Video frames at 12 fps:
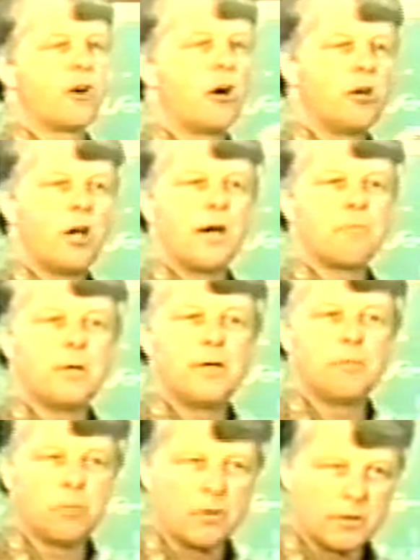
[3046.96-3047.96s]
are not
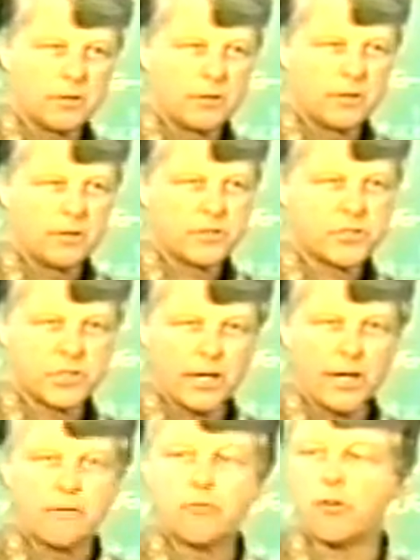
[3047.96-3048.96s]
people,
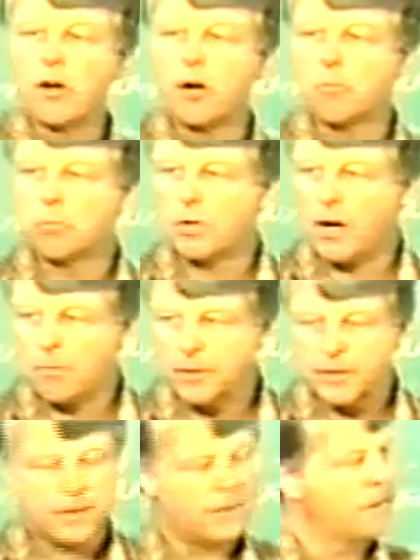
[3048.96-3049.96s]
slaves are
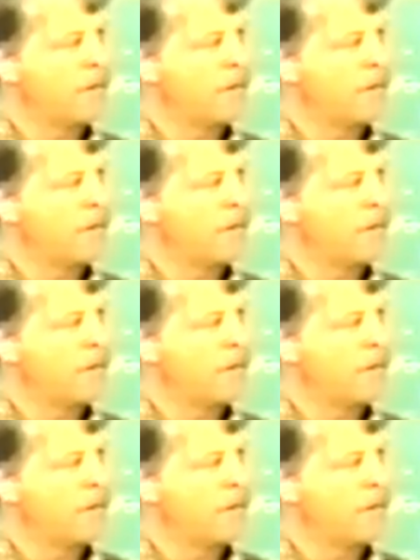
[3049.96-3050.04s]
property